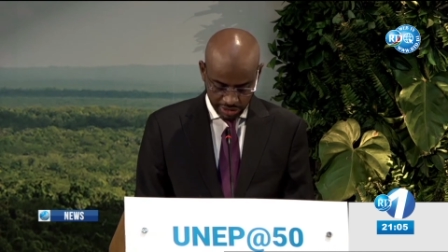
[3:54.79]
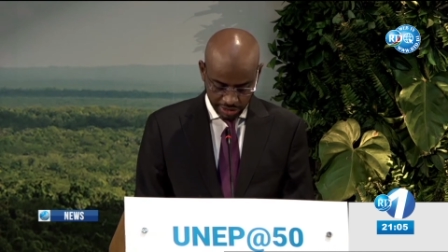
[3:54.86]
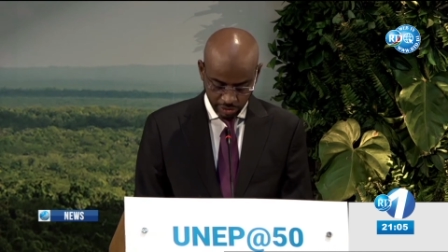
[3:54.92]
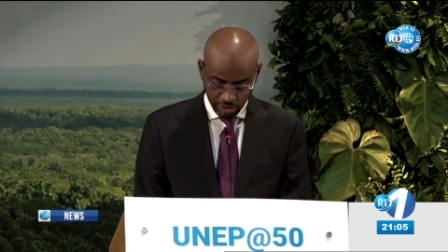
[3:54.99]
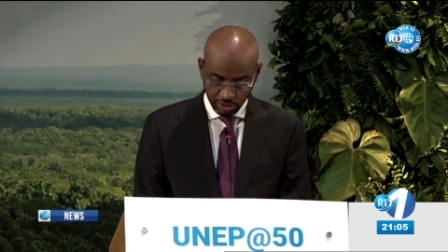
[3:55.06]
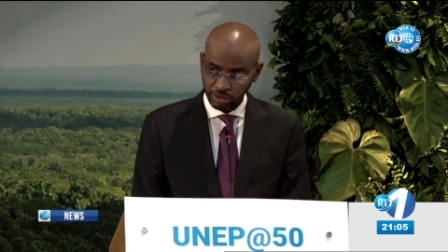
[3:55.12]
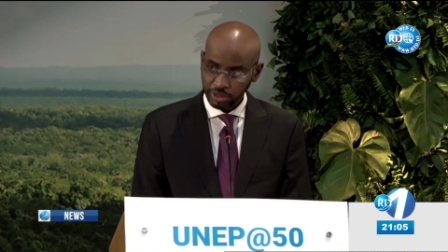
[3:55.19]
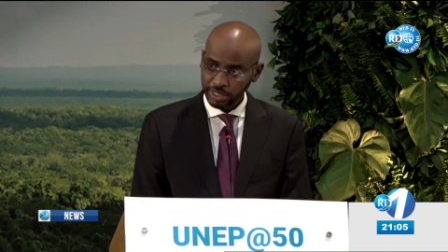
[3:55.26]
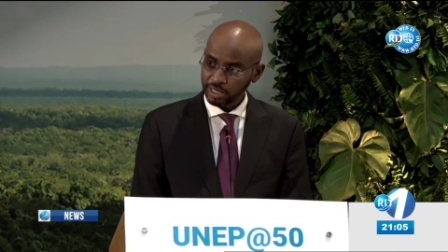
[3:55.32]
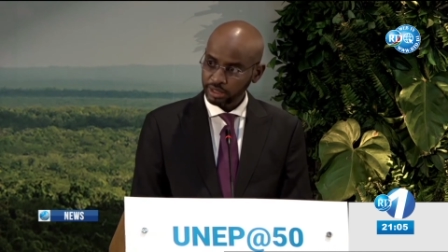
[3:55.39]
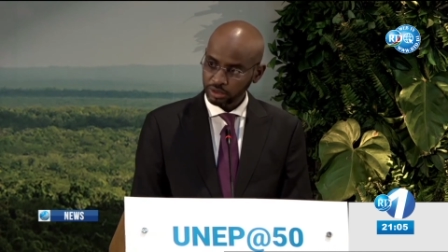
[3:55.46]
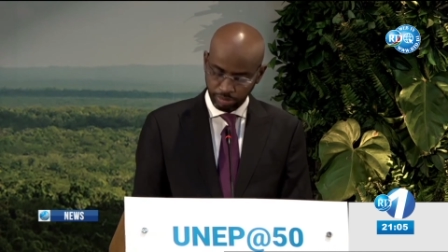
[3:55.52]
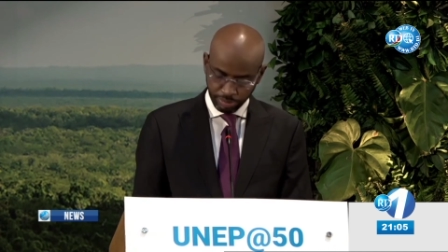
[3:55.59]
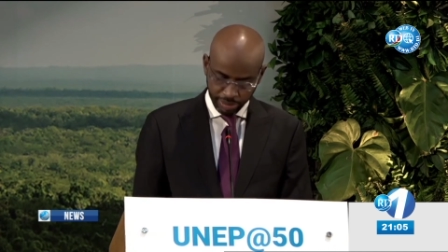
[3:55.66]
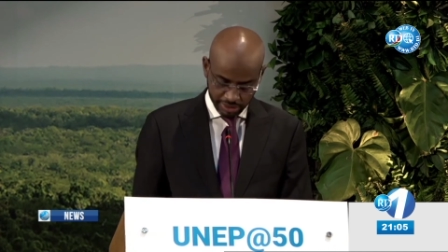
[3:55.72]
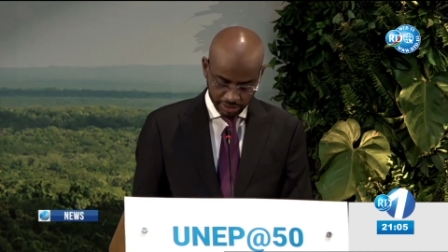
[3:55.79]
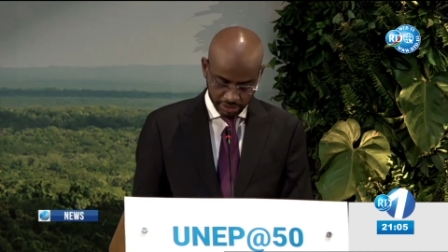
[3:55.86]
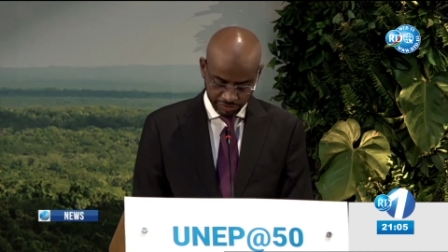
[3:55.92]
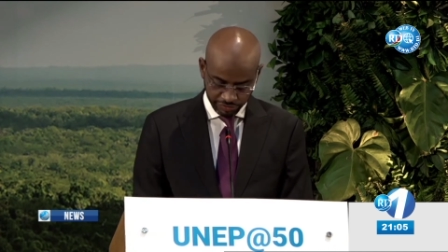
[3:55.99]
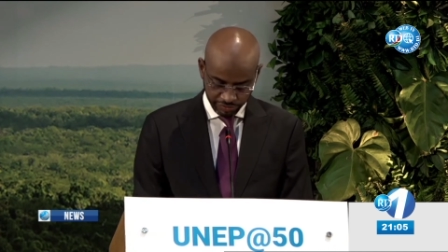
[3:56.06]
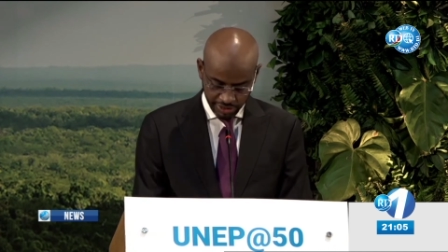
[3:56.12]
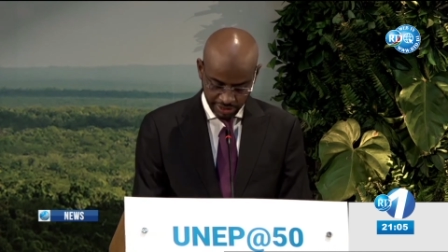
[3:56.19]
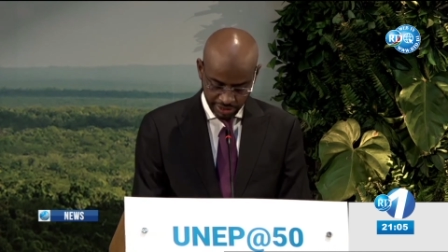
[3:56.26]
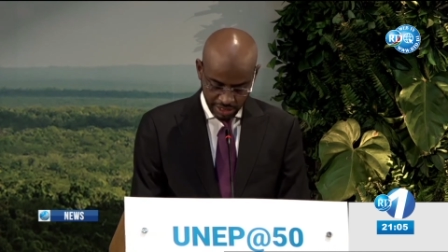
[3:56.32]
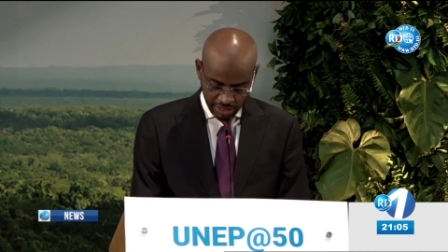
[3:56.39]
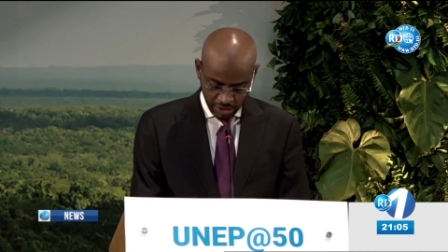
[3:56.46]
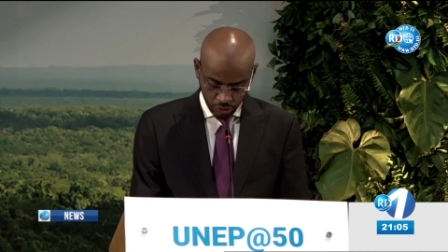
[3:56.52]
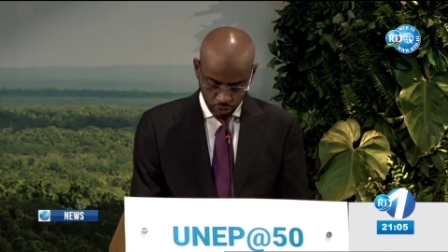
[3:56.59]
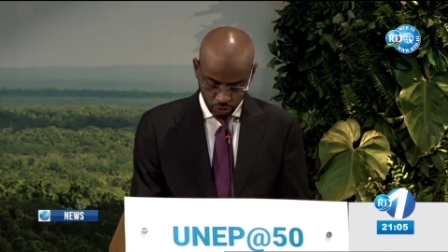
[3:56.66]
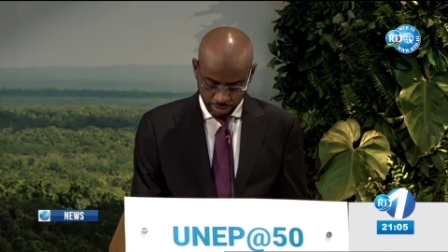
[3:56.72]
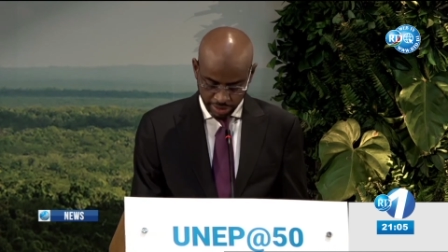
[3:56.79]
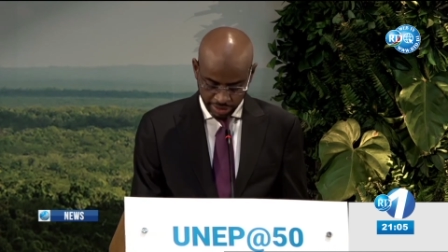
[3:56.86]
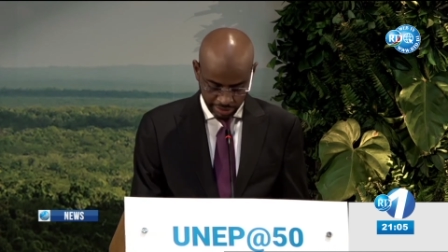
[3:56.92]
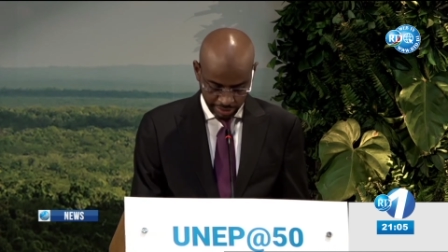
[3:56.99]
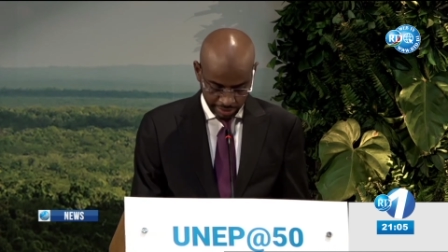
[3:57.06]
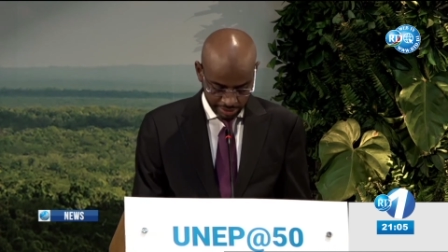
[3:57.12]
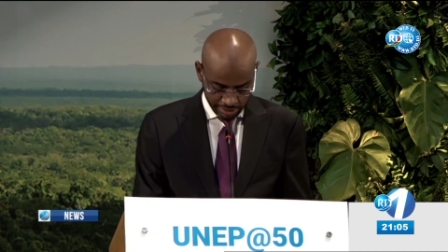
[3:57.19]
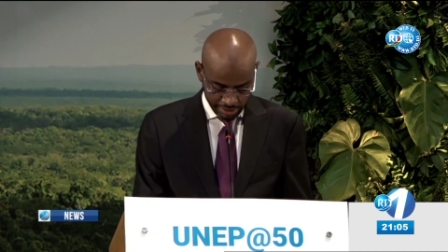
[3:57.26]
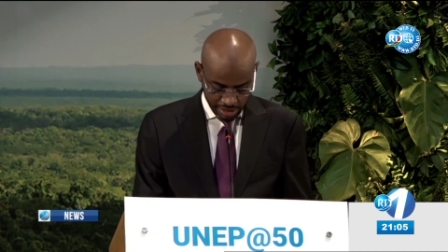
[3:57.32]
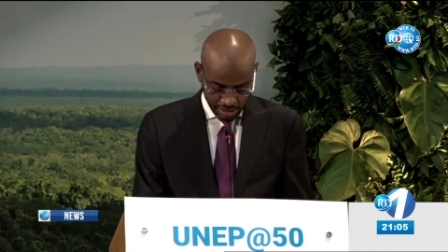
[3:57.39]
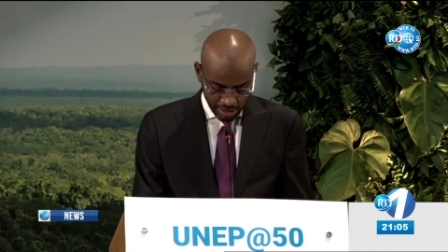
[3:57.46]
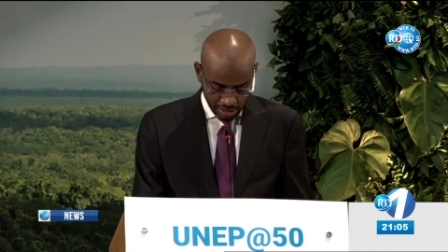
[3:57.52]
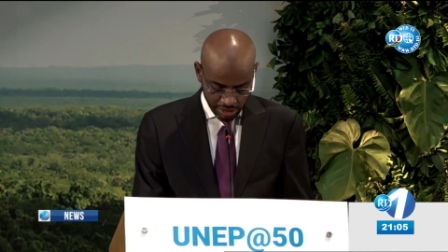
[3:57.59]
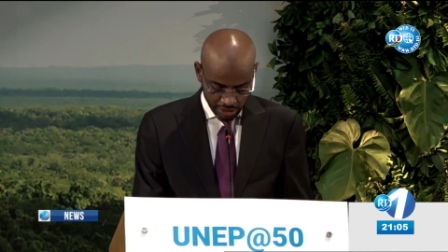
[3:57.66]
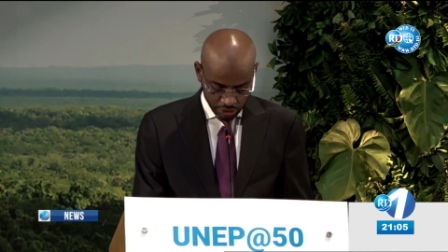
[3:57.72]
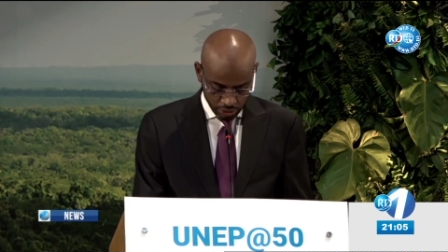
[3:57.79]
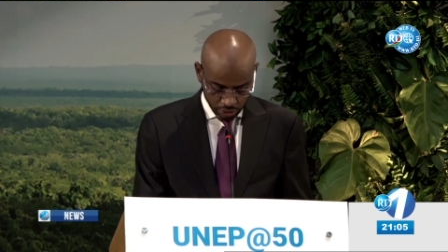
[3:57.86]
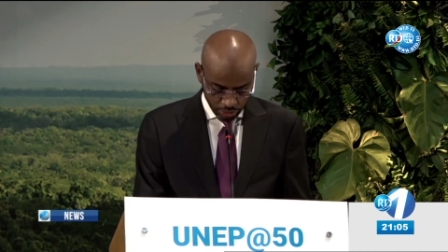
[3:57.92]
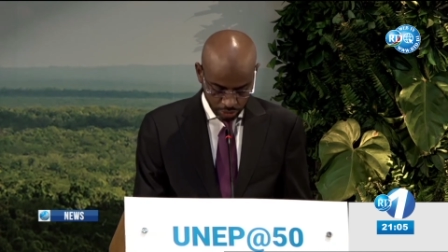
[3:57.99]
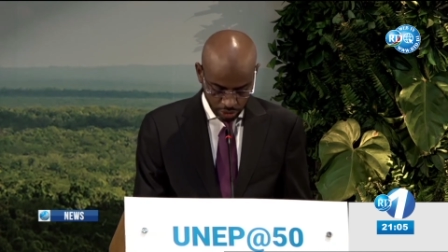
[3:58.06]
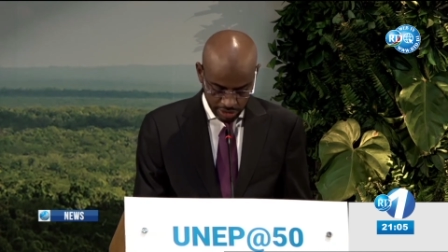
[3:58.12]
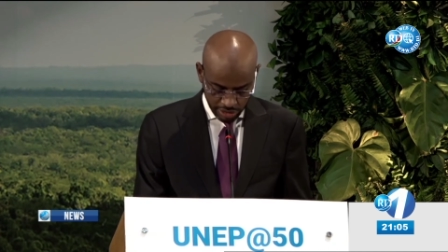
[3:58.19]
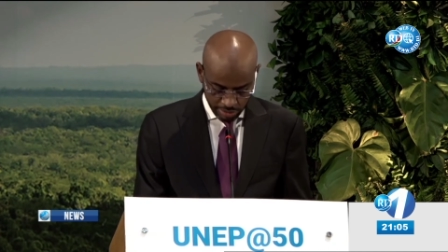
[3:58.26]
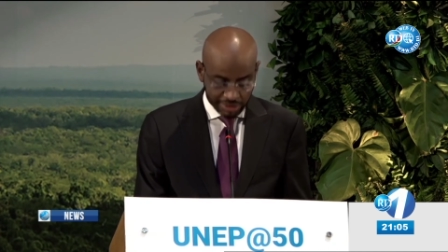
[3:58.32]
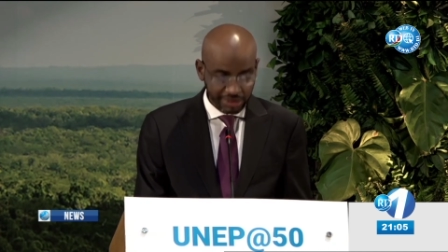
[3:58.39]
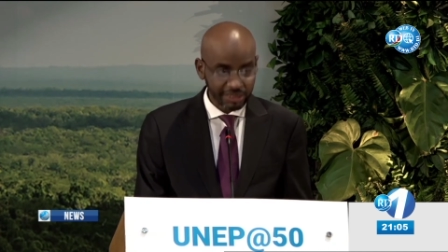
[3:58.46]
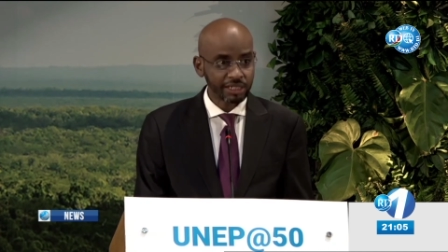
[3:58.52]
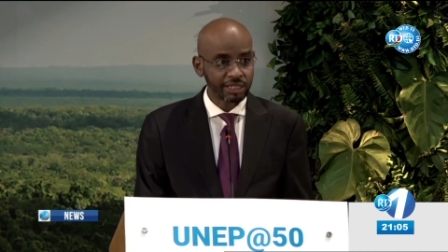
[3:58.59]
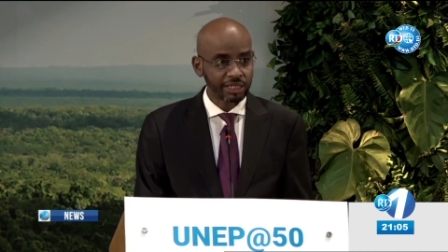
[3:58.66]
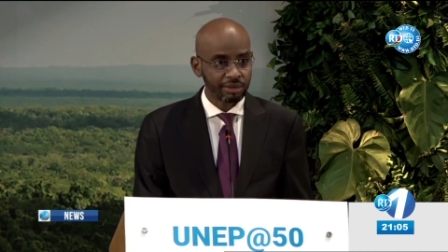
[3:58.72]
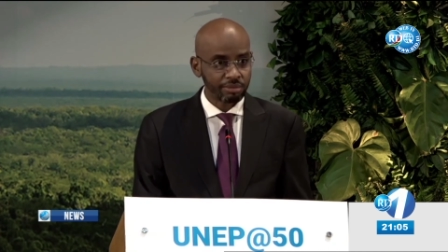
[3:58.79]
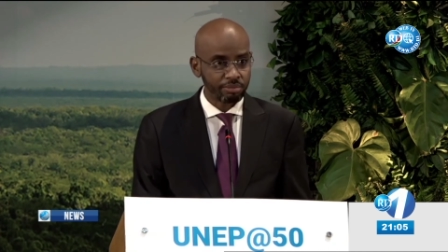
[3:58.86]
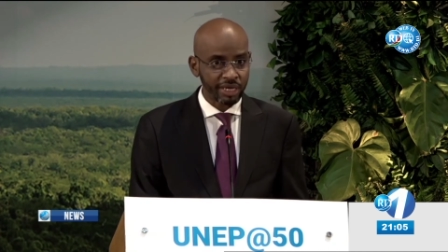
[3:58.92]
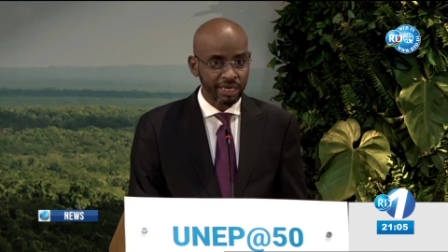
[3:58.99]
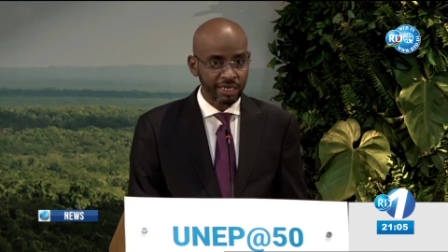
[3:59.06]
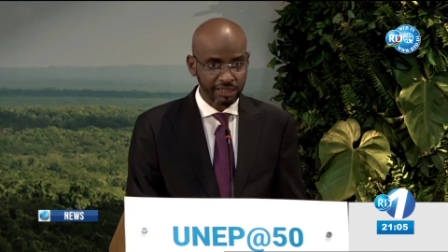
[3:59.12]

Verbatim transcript: to achieve the sustainable development goals. These topics